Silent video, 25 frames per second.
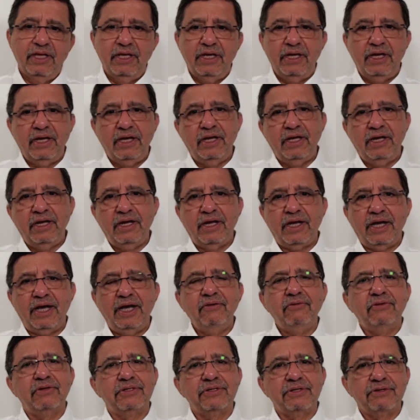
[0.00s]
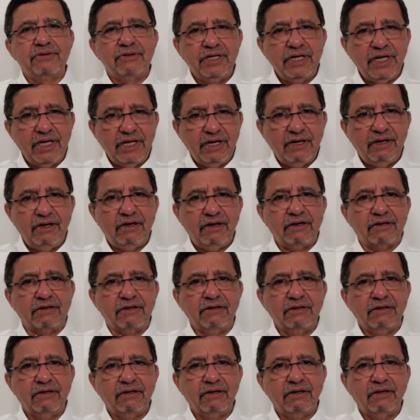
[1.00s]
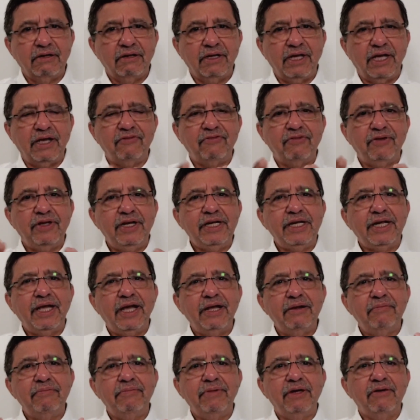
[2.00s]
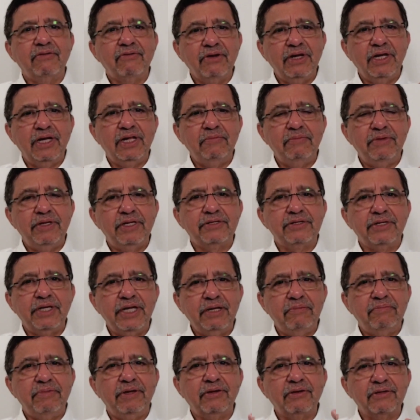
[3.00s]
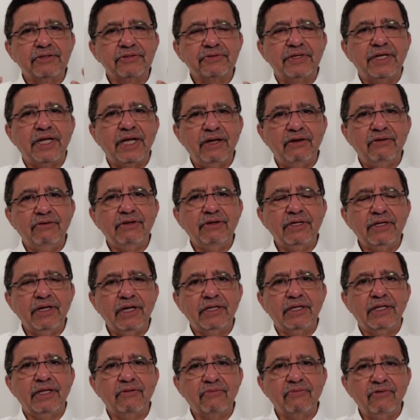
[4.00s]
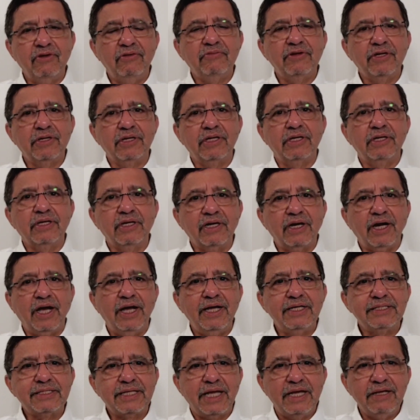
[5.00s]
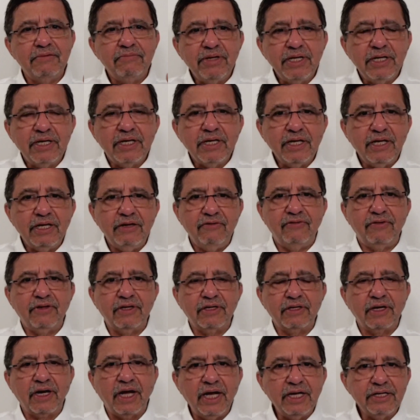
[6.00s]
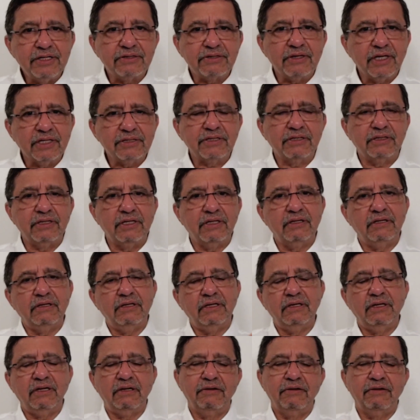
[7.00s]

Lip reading: And I was really hurt. I felt I had been really betrayed because when I looked at that woman in her eyes, I believed her, I trusted her.